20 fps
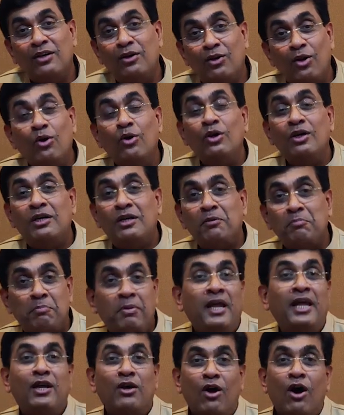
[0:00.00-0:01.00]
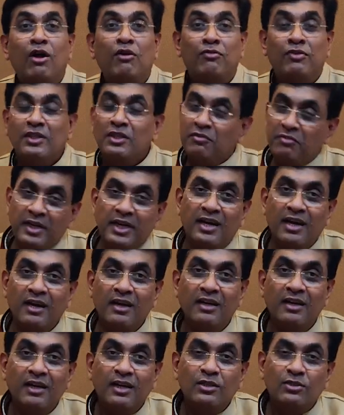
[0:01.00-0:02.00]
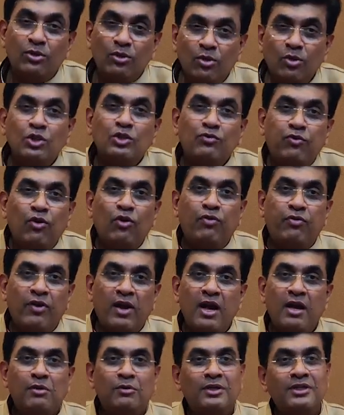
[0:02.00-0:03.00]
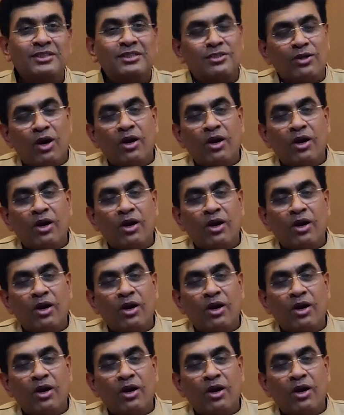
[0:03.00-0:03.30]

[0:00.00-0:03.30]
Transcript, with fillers: don't play golf on the weekend. So those 4 or 5 hours